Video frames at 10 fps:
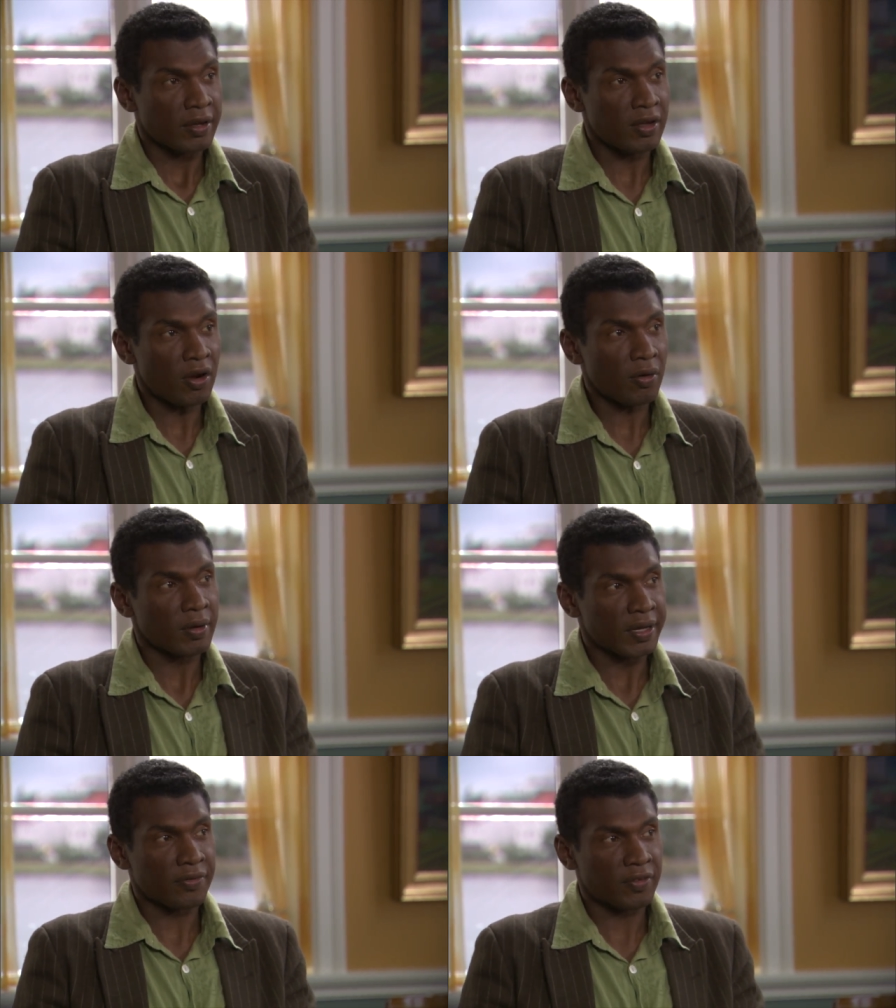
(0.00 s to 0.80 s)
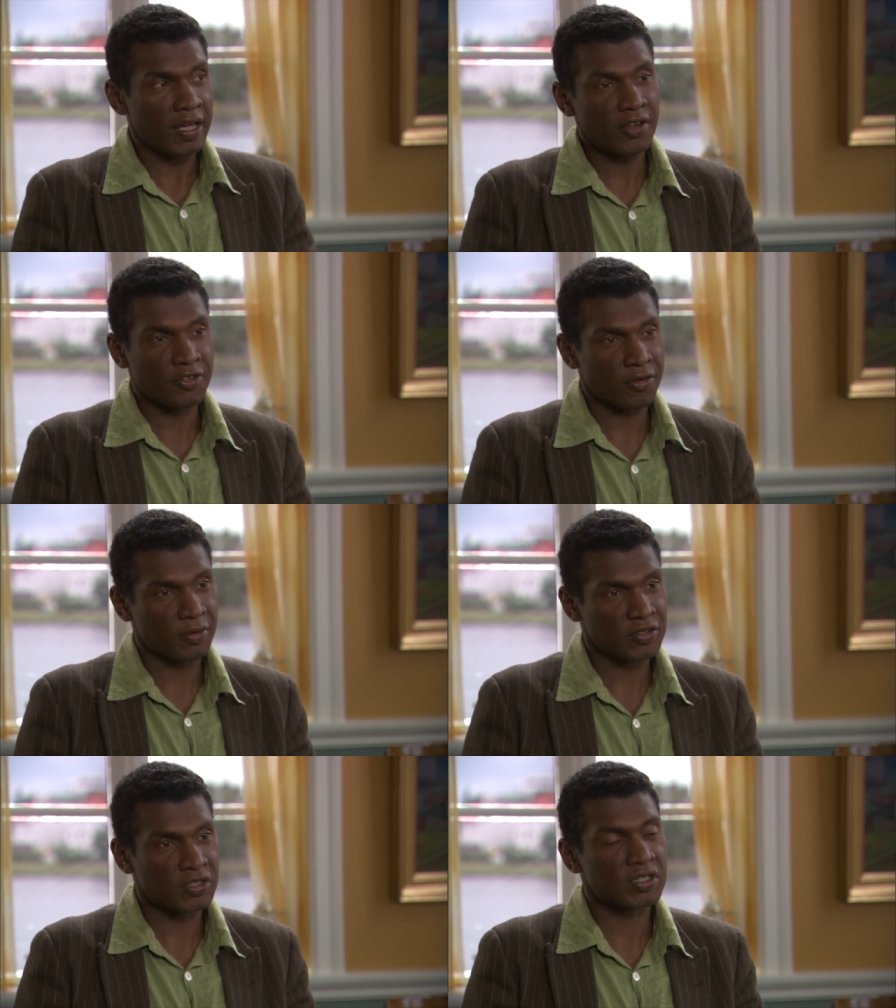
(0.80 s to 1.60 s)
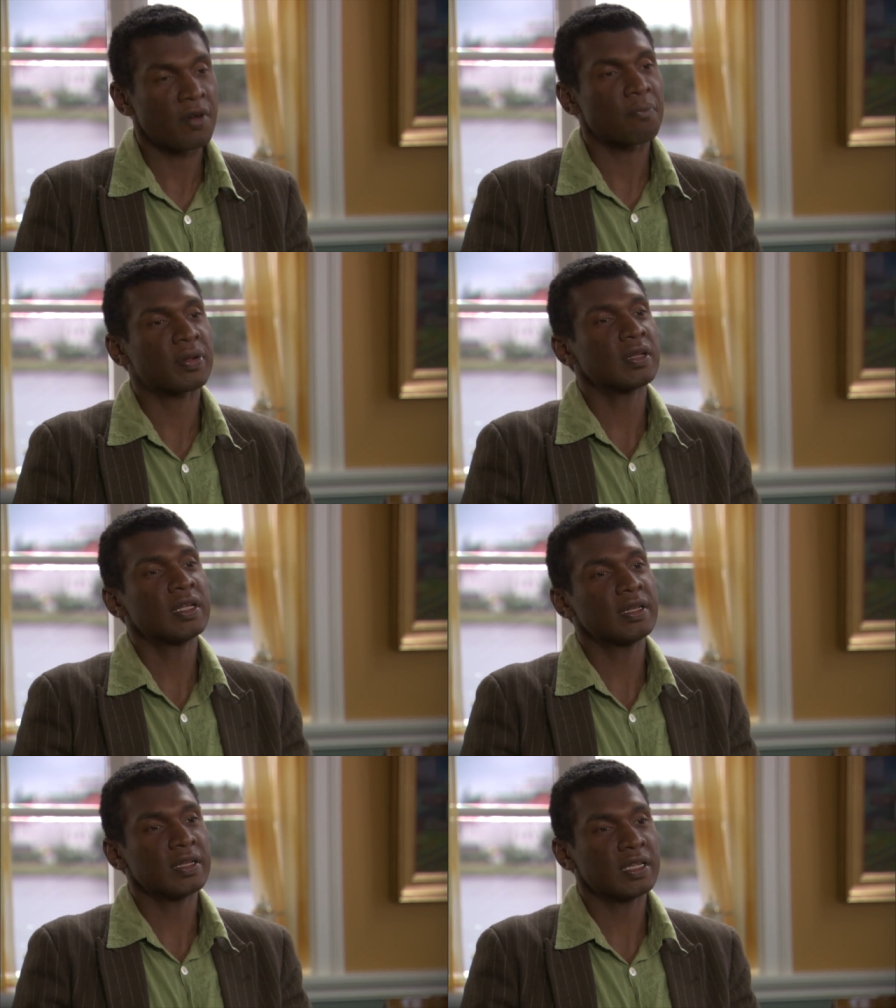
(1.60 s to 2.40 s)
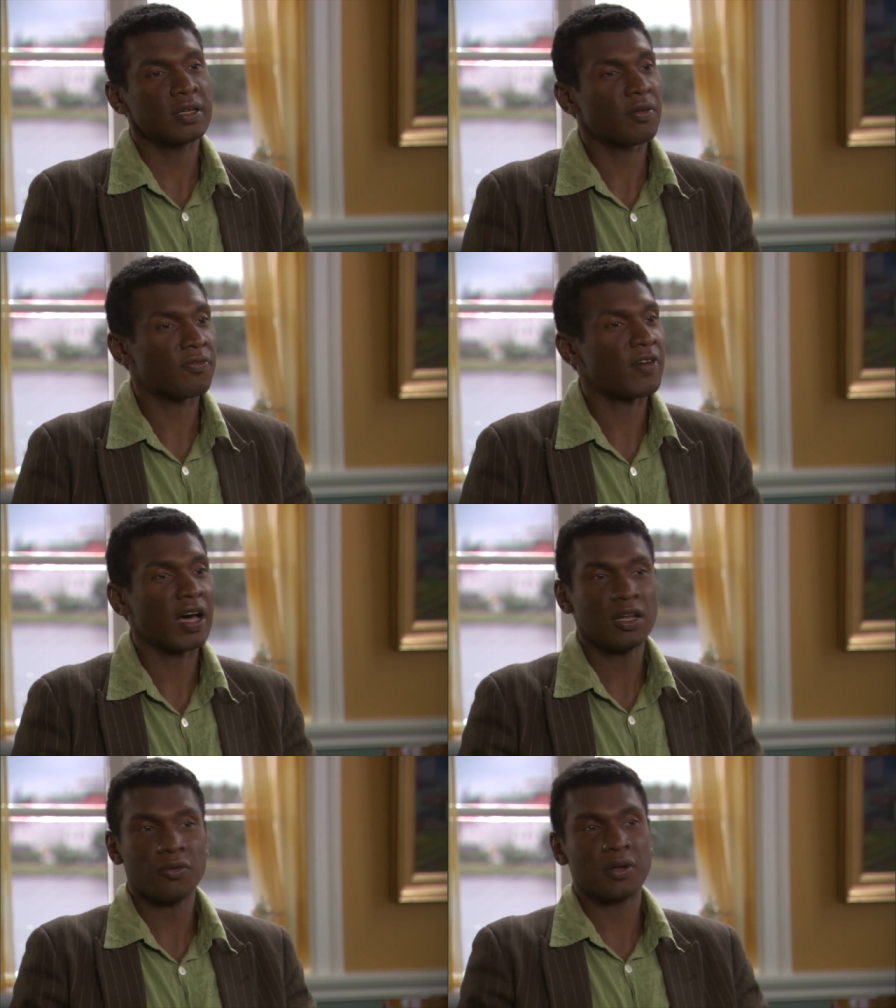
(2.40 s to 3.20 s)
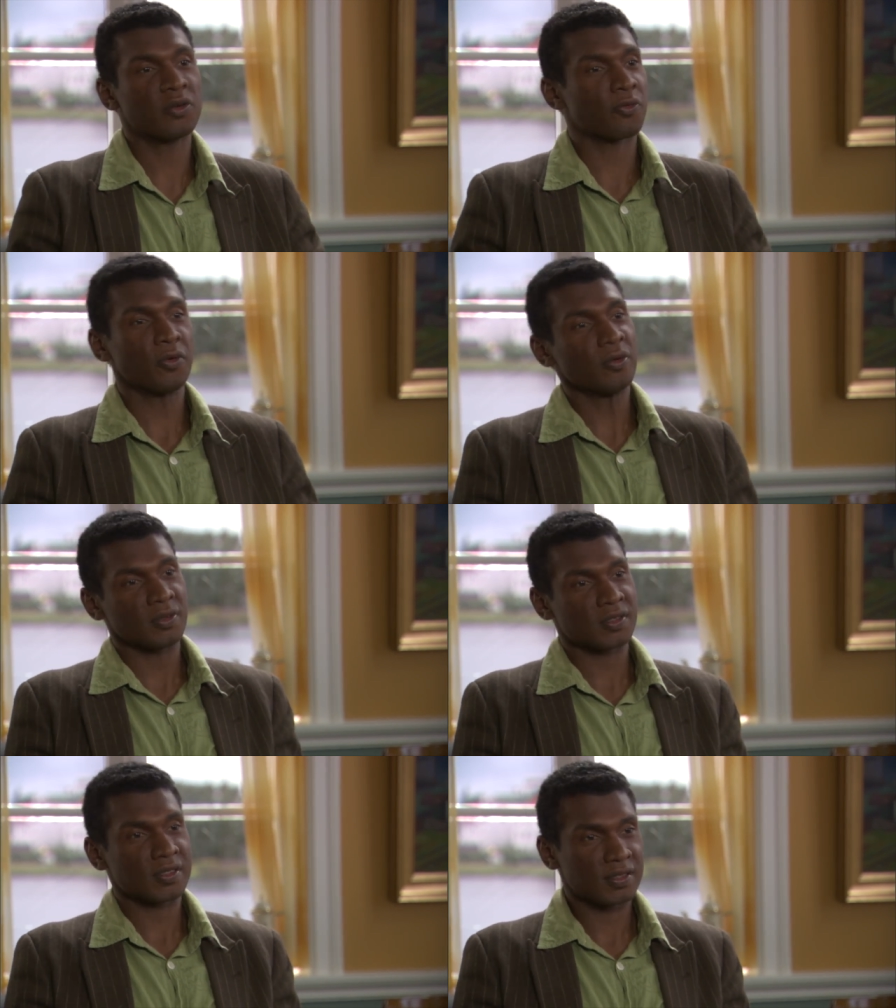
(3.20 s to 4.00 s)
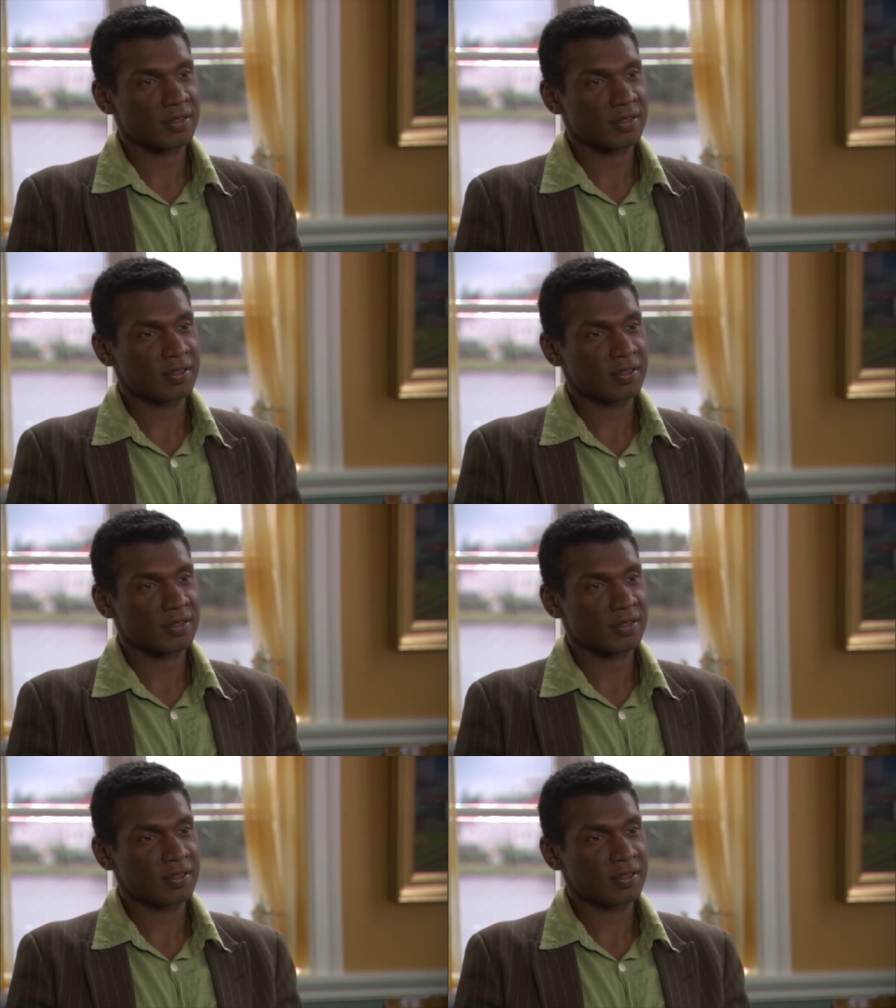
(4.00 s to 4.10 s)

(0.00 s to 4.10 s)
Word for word: You know, if nature was just completely following the rules,